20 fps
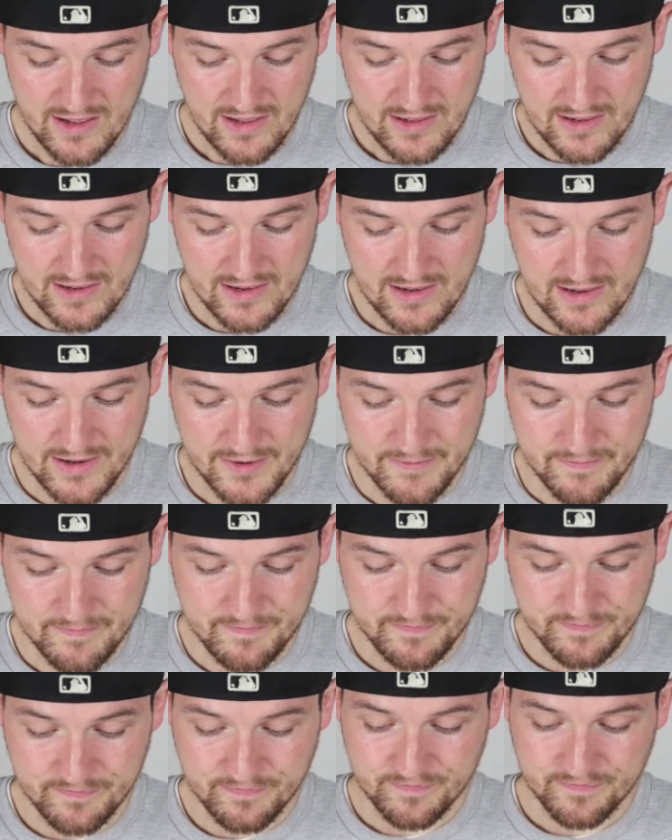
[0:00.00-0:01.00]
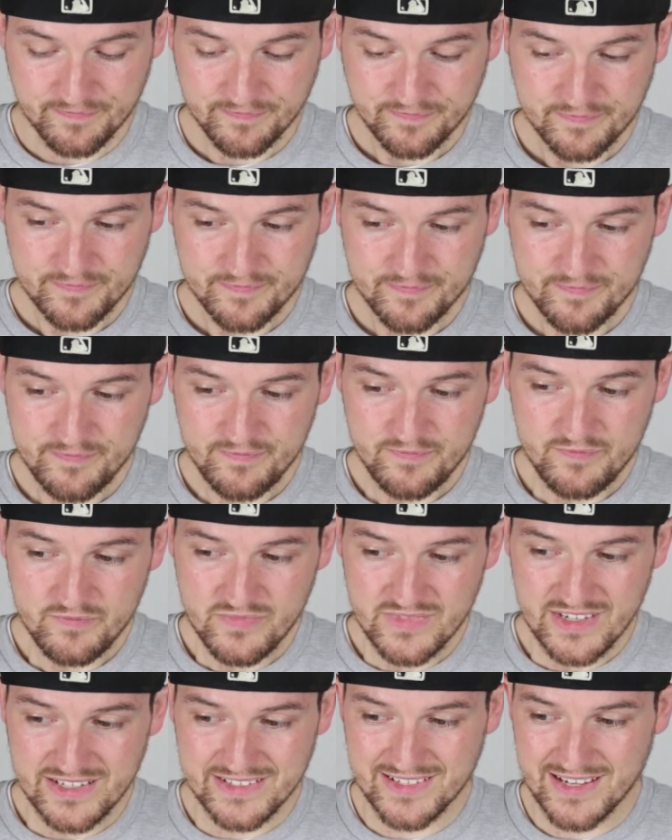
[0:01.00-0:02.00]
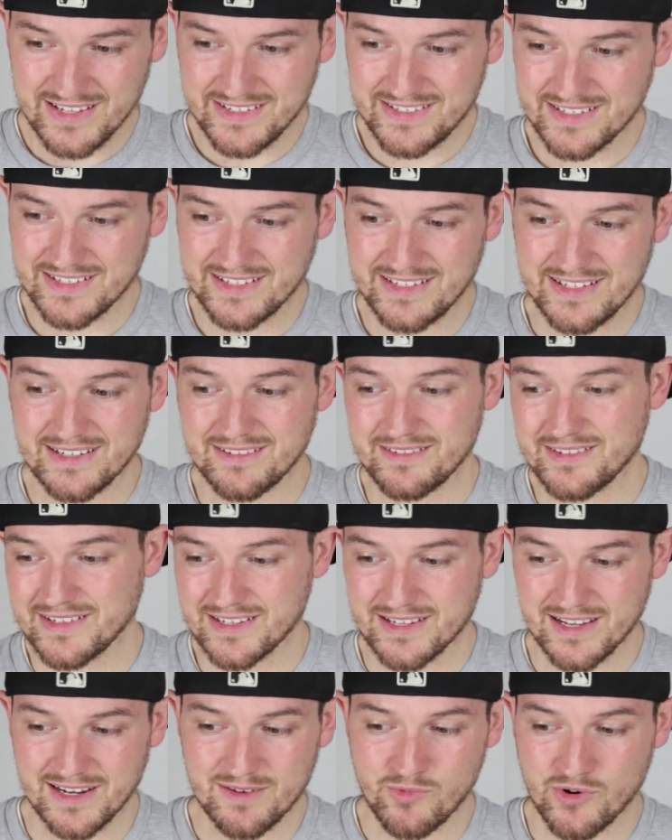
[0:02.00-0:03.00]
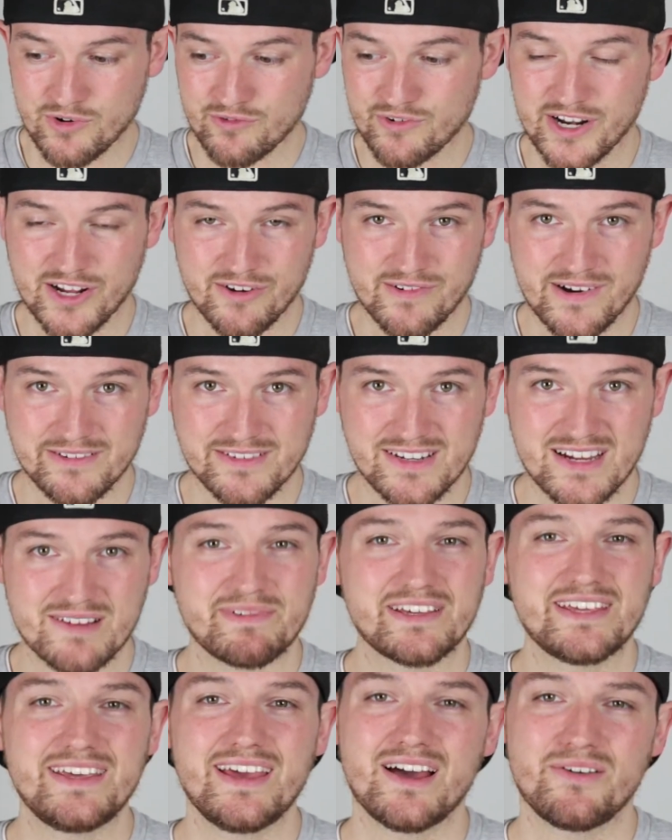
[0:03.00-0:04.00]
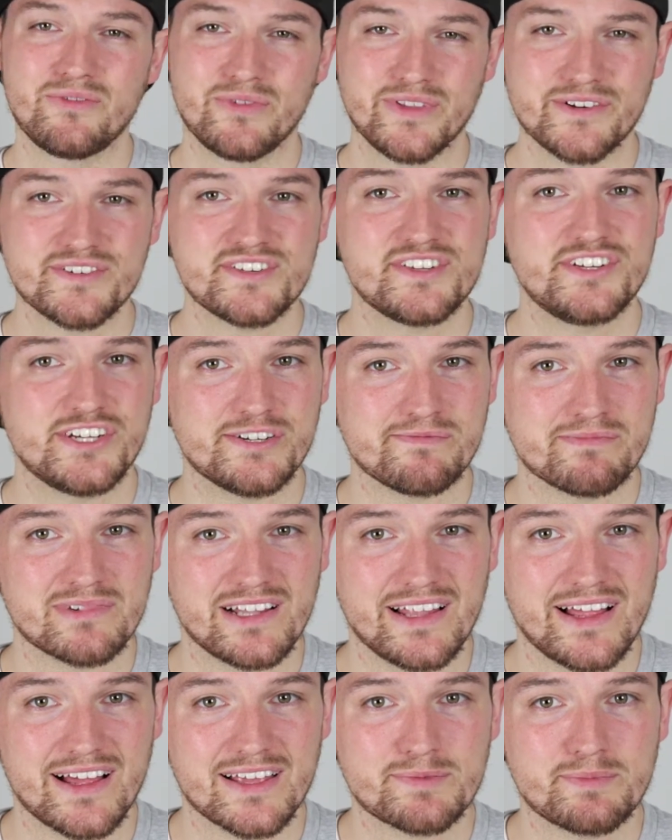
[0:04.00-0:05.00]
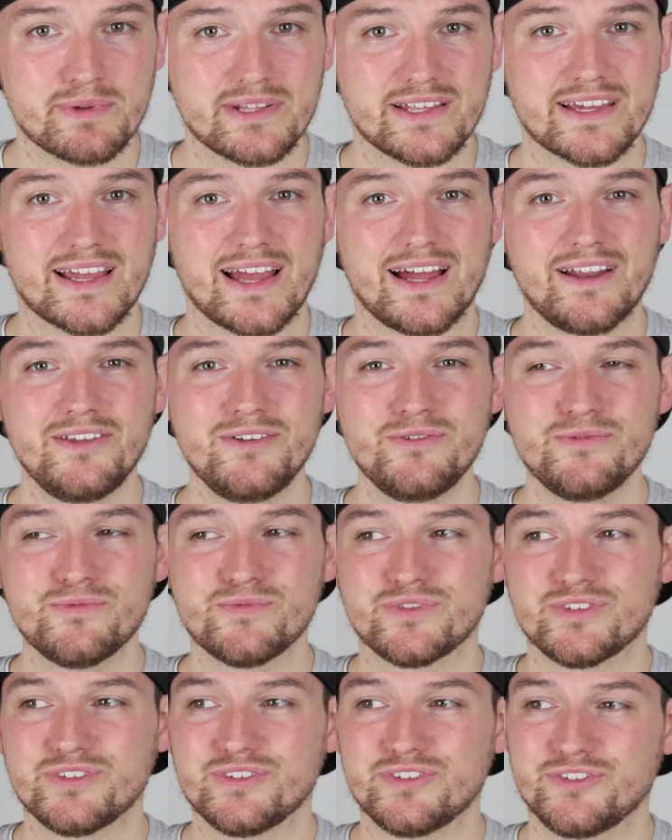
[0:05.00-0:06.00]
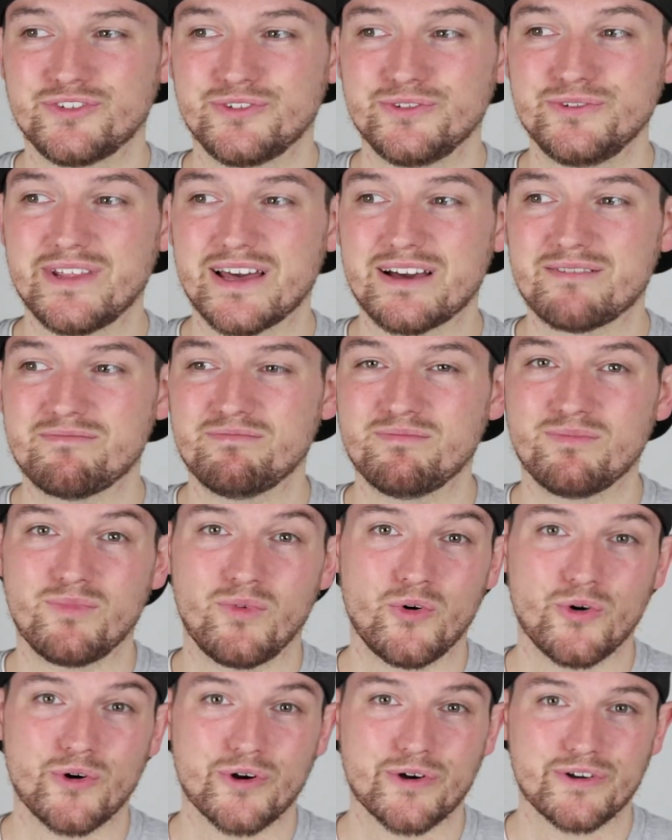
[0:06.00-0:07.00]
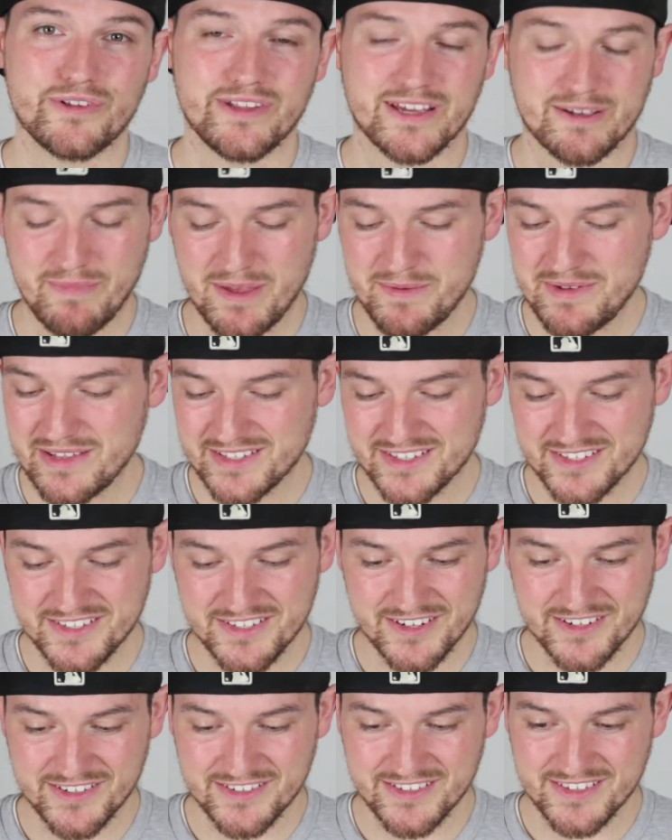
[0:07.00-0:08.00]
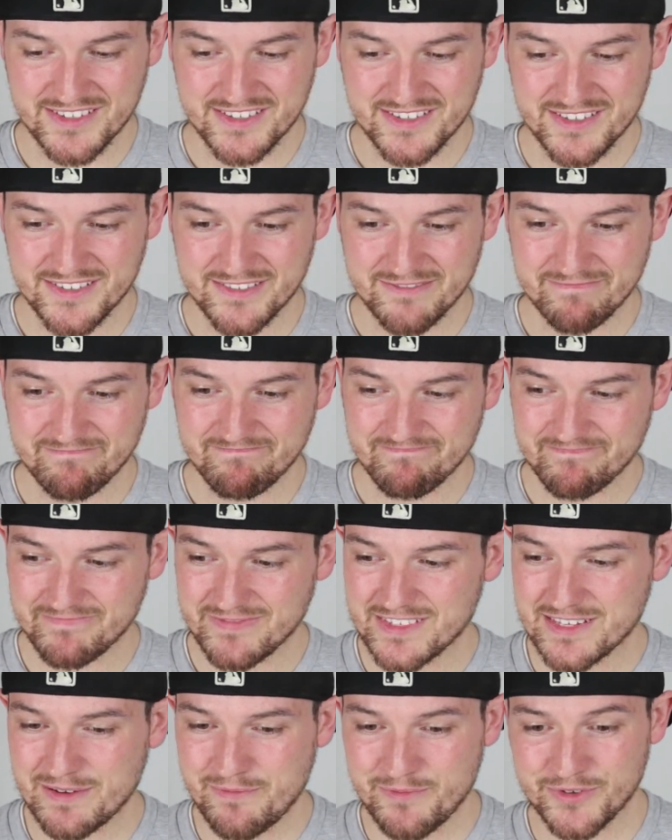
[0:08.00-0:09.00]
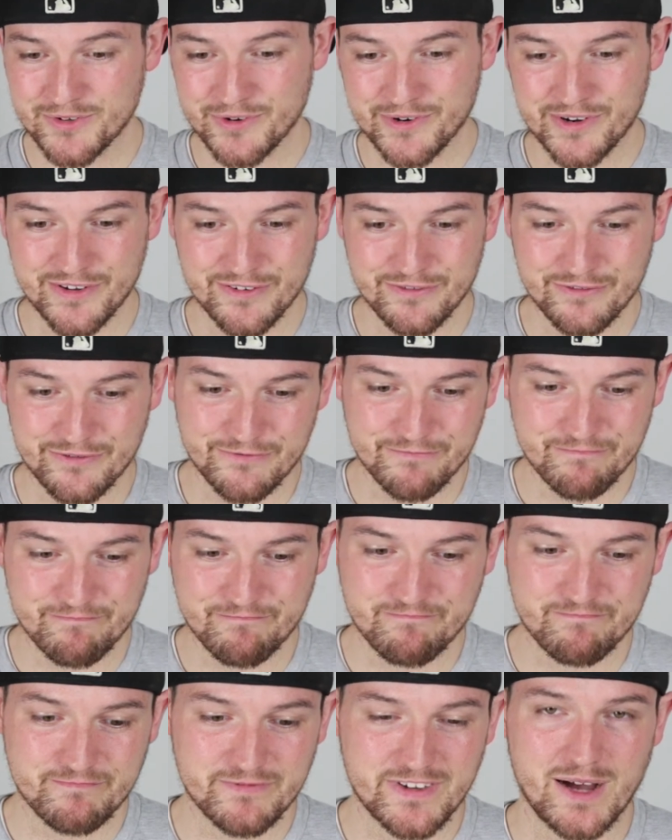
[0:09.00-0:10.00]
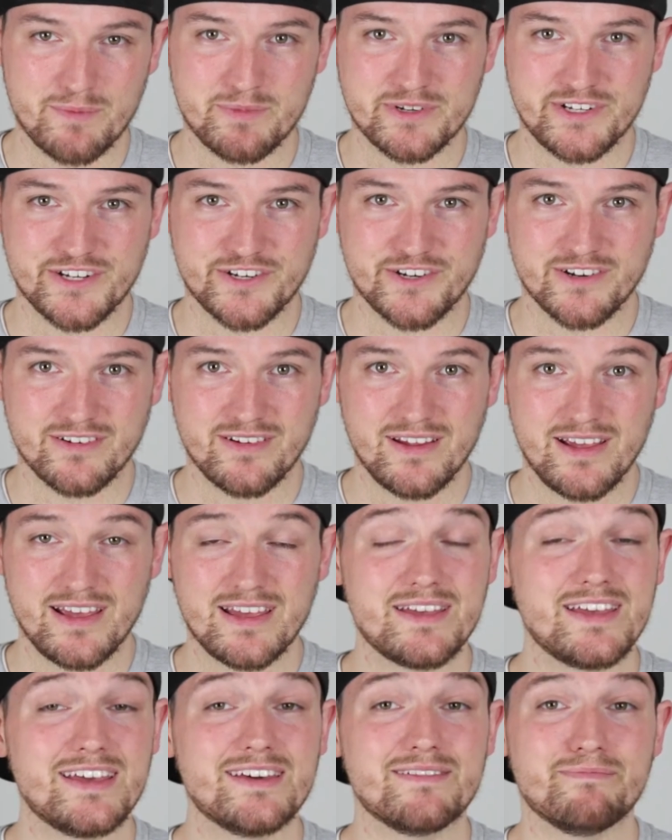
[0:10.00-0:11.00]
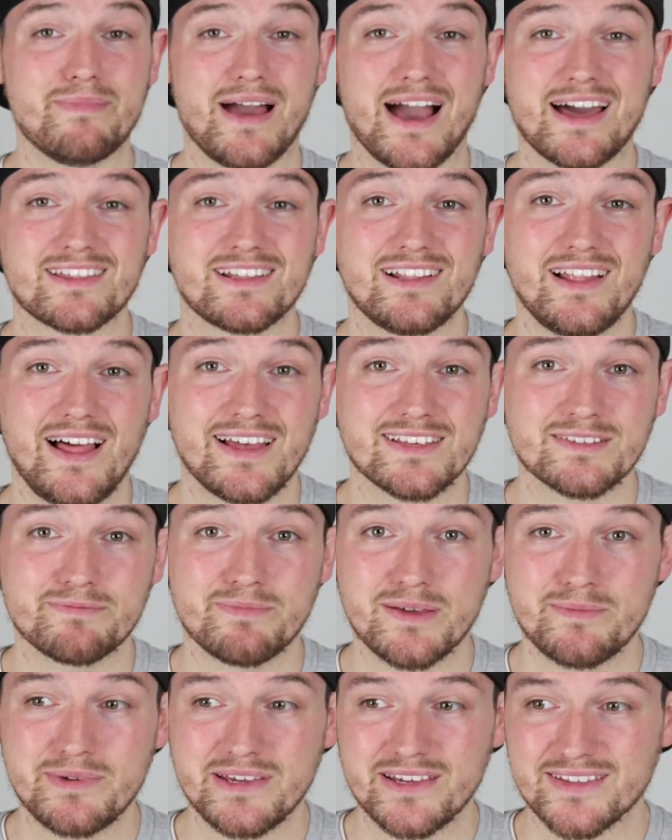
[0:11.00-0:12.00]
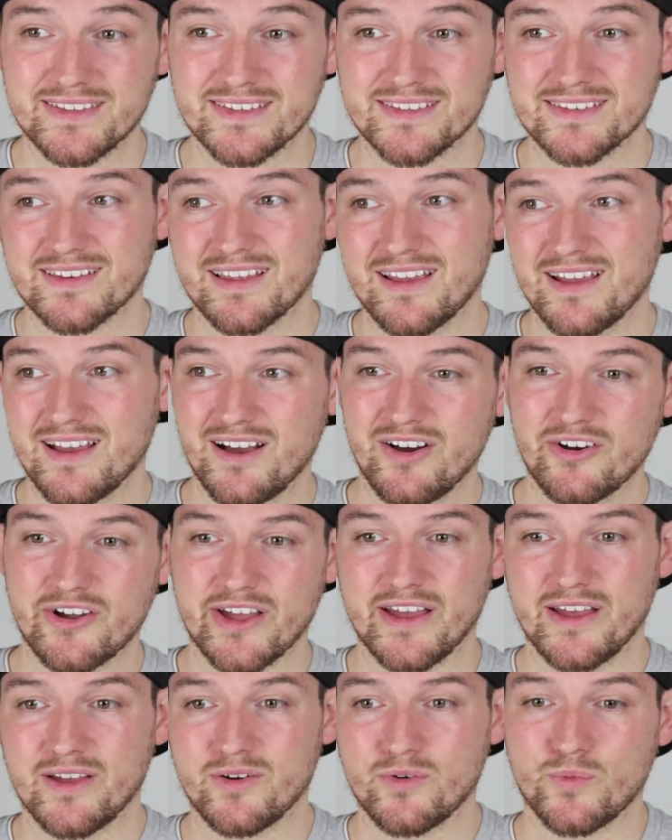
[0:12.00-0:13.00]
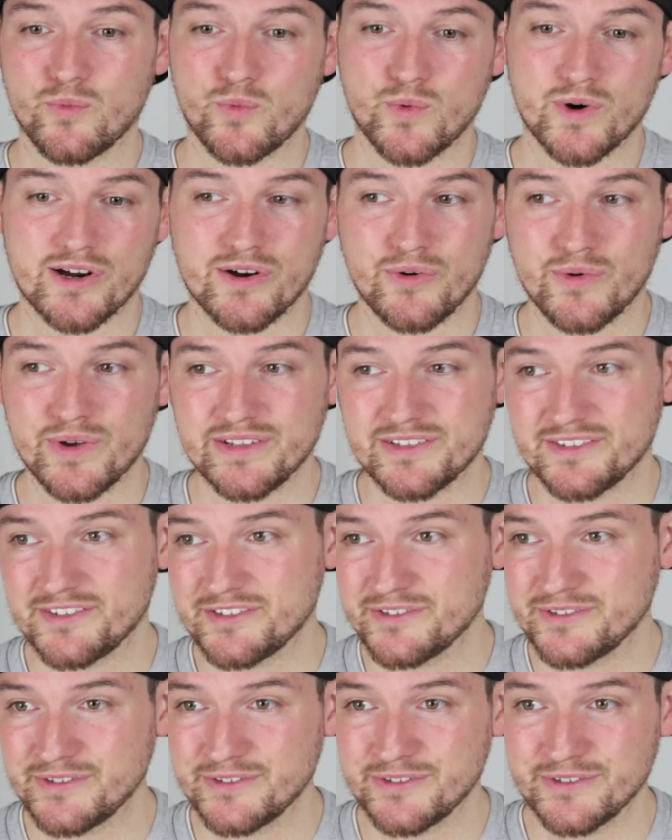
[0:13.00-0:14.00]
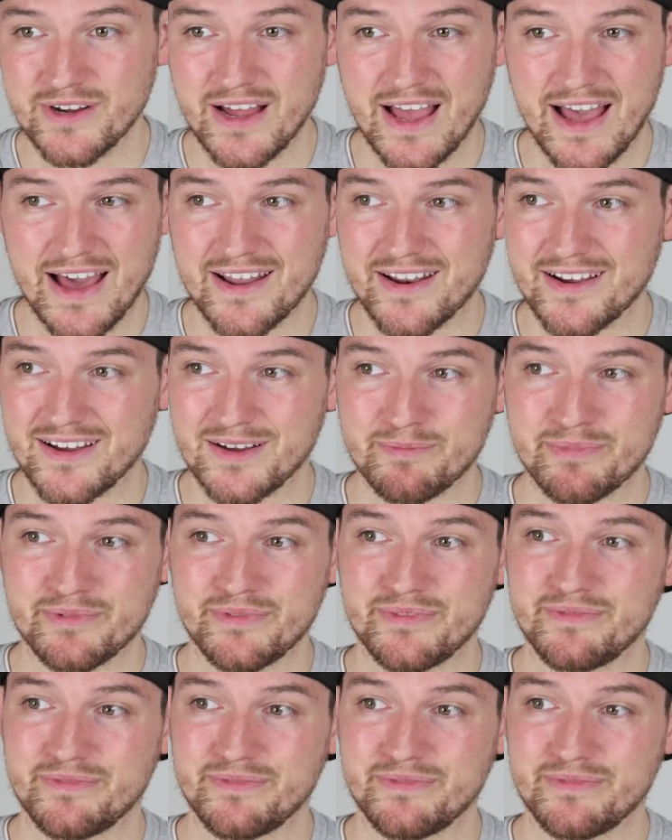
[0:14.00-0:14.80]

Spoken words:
And to get like kind of more running around time. Like, yeah, there's gym class, but like, how do you do that more? Like maybe it starts some sort of competition. In math class, maybe it's, okay, we're going to add up